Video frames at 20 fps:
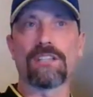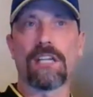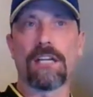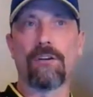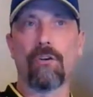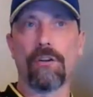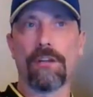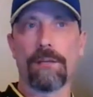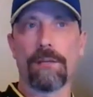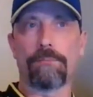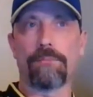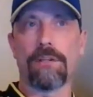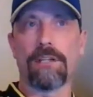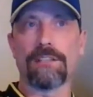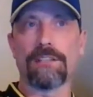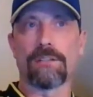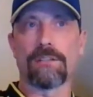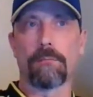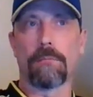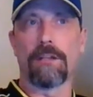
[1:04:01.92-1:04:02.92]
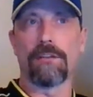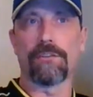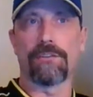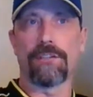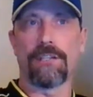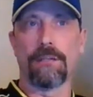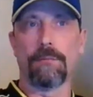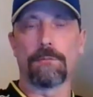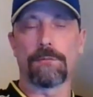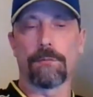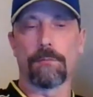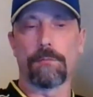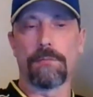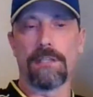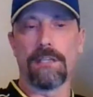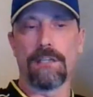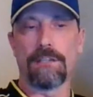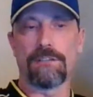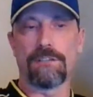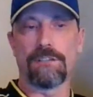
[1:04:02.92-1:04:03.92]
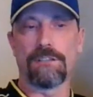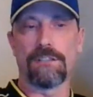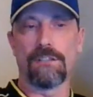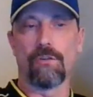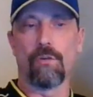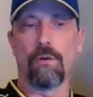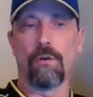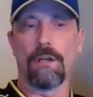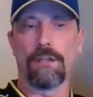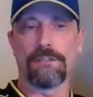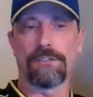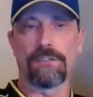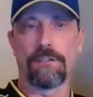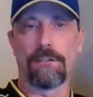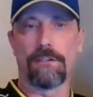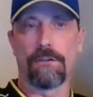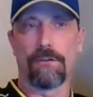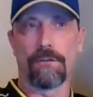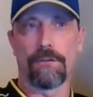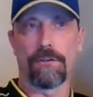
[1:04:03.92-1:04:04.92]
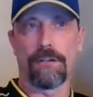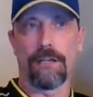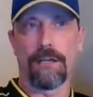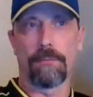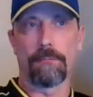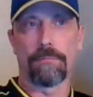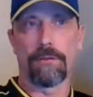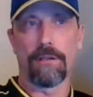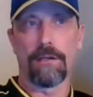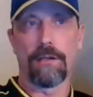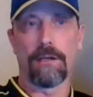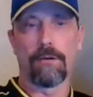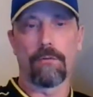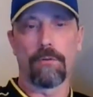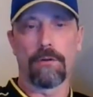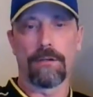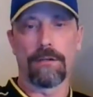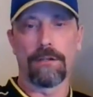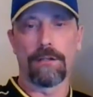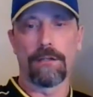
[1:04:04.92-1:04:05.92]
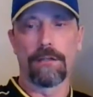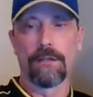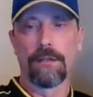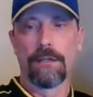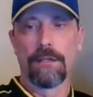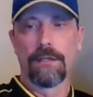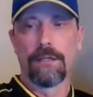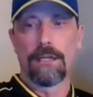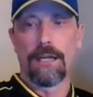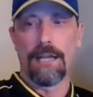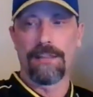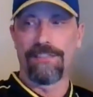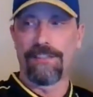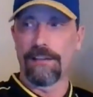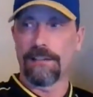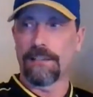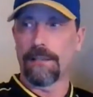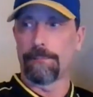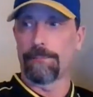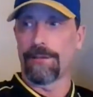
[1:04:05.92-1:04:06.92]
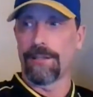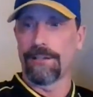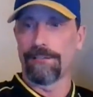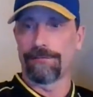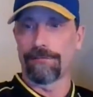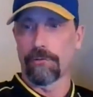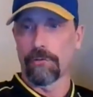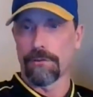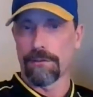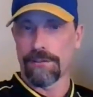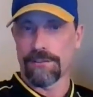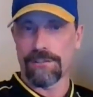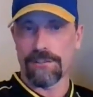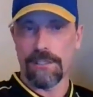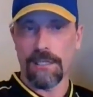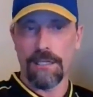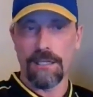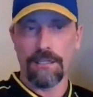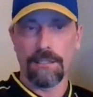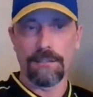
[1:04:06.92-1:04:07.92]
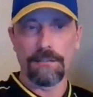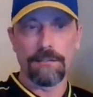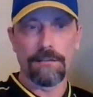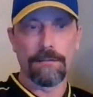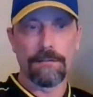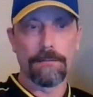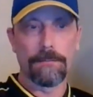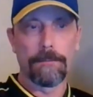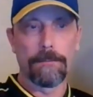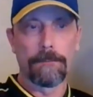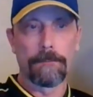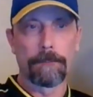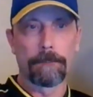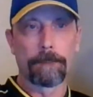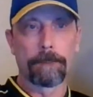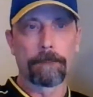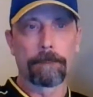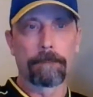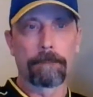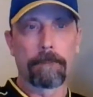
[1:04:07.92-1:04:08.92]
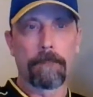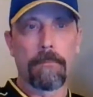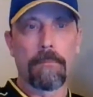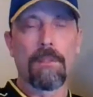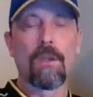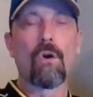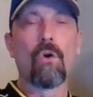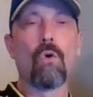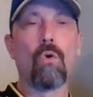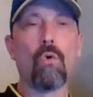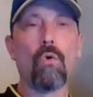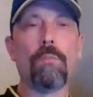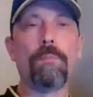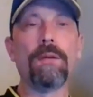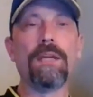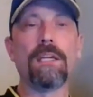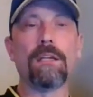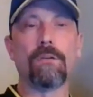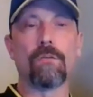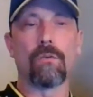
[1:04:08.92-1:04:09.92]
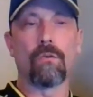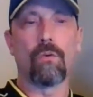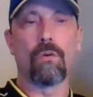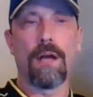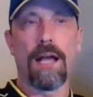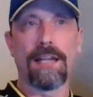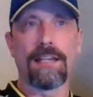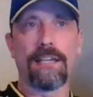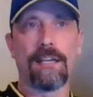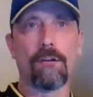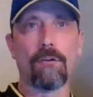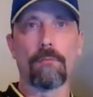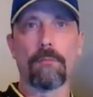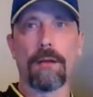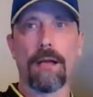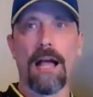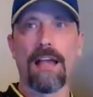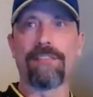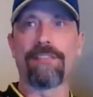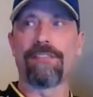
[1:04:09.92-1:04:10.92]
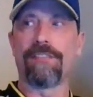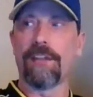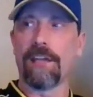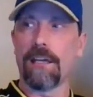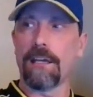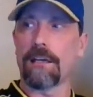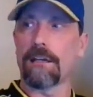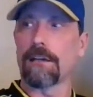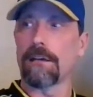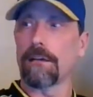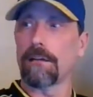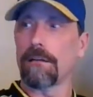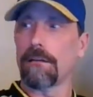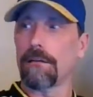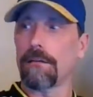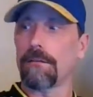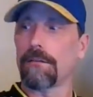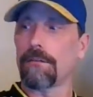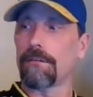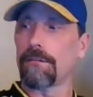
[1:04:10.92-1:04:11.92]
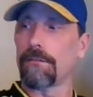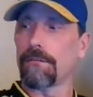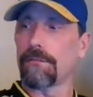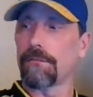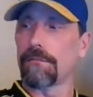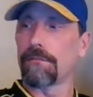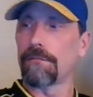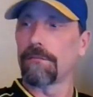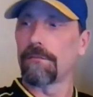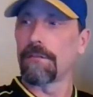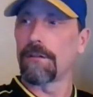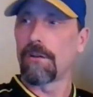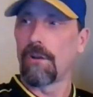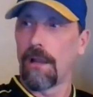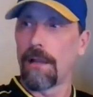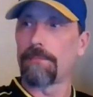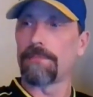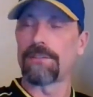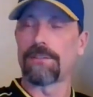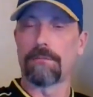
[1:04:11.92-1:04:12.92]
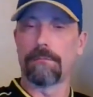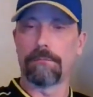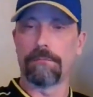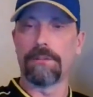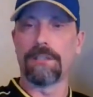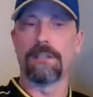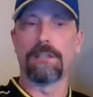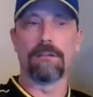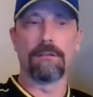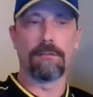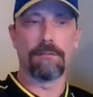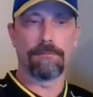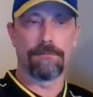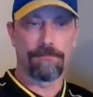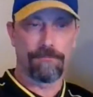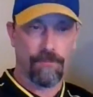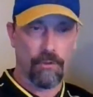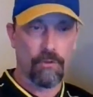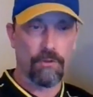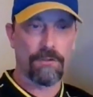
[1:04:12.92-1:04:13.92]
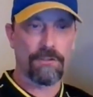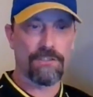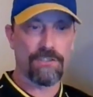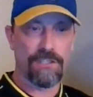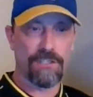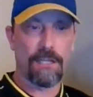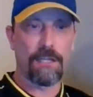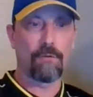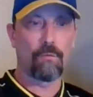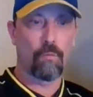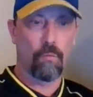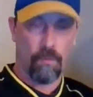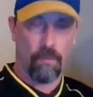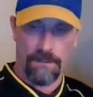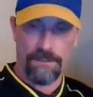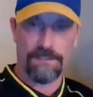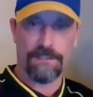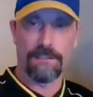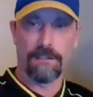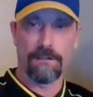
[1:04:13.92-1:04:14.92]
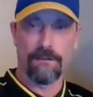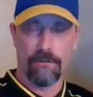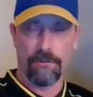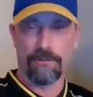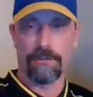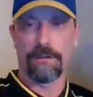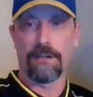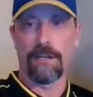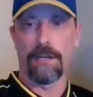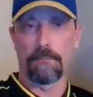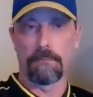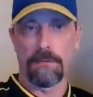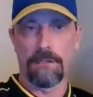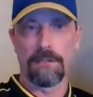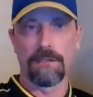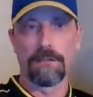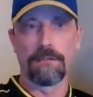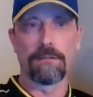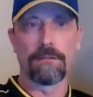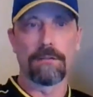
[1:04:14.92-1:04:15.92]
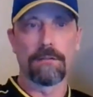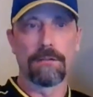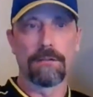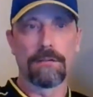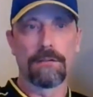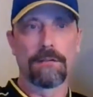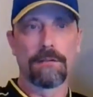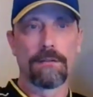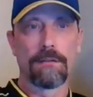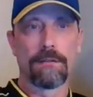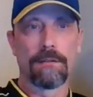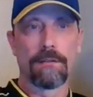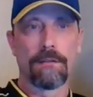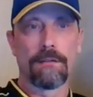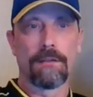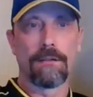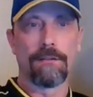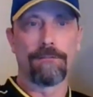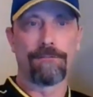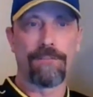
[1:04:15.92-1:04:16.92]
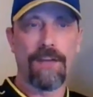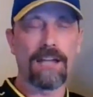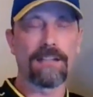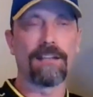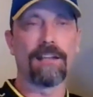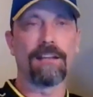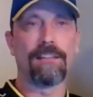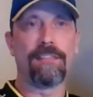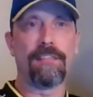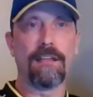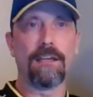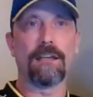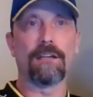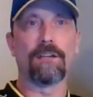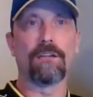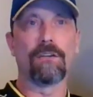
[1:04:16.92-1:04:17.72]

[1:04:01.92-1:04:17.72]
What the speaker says: I know they played some other teams from the ACC. Who else did Notre Dame play, I wonder? I think they played Florida State. I can't remember. I think Clemson beat Florida State worse than Notre Dame did. In fact, I think